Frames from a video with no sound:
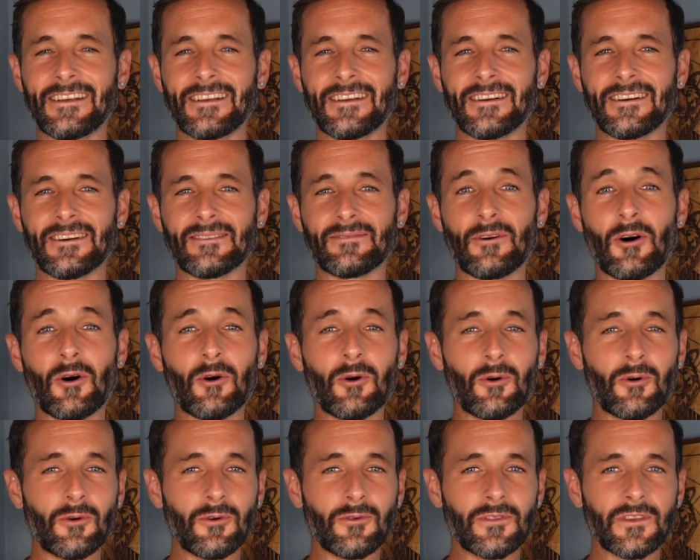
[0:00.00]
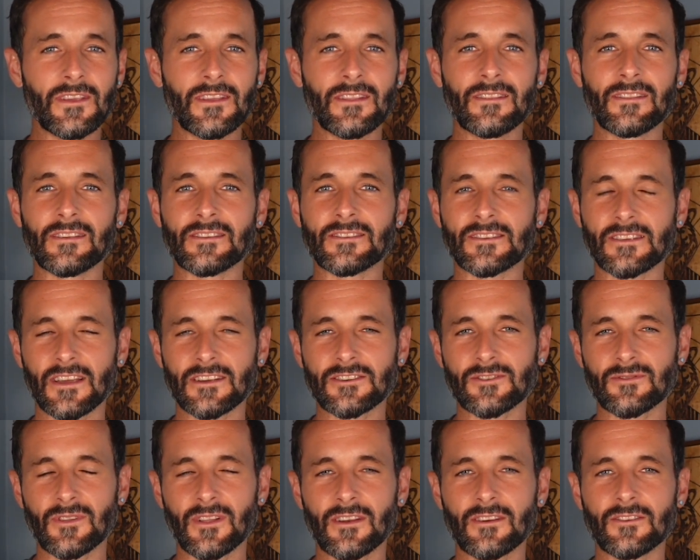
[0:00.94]
of holding the
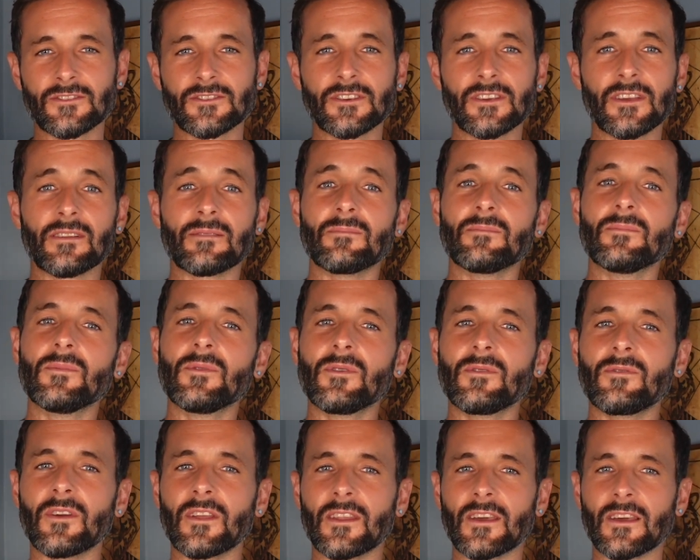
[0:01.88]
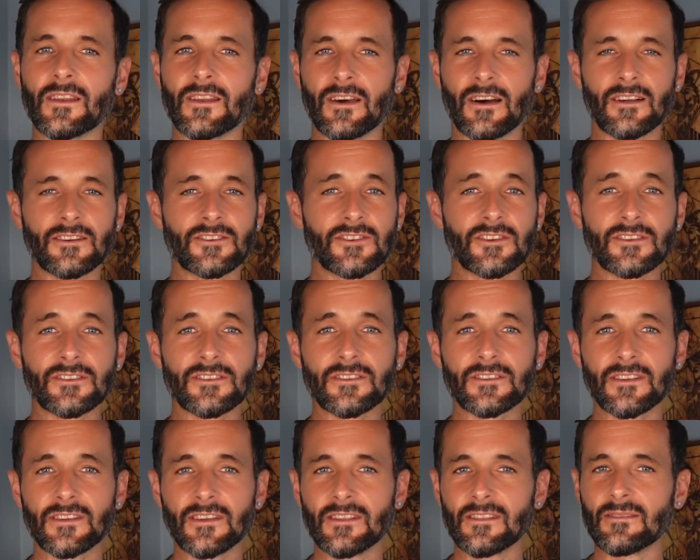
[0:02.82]
sexual energy and moving it not
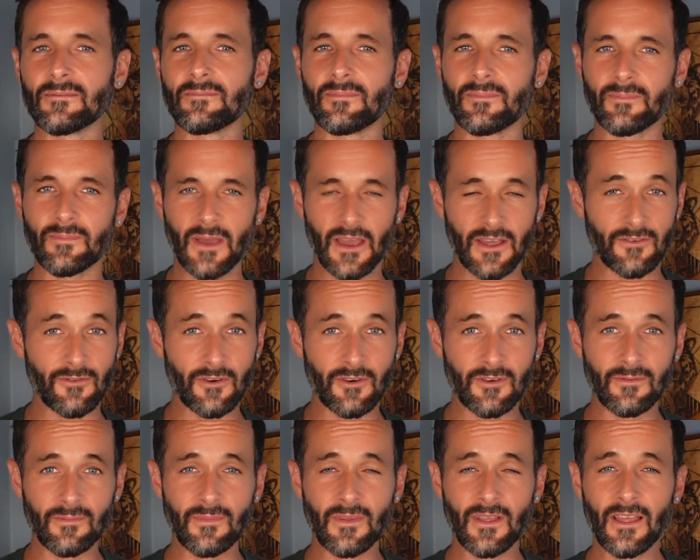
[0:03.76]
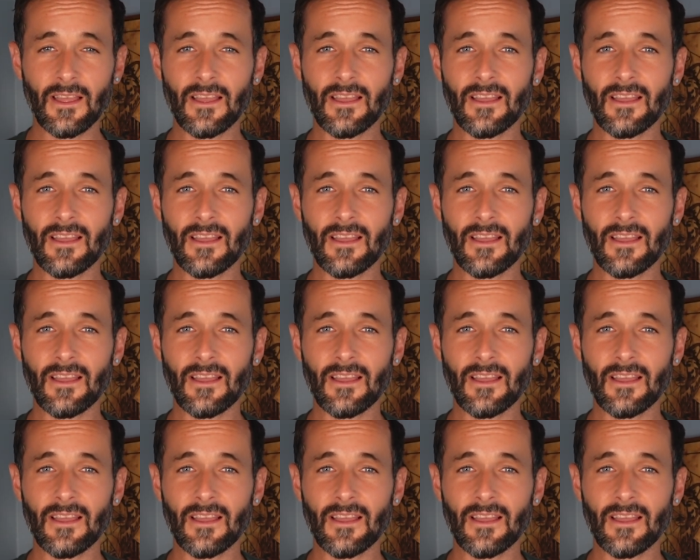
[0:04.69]
just in the bedroom,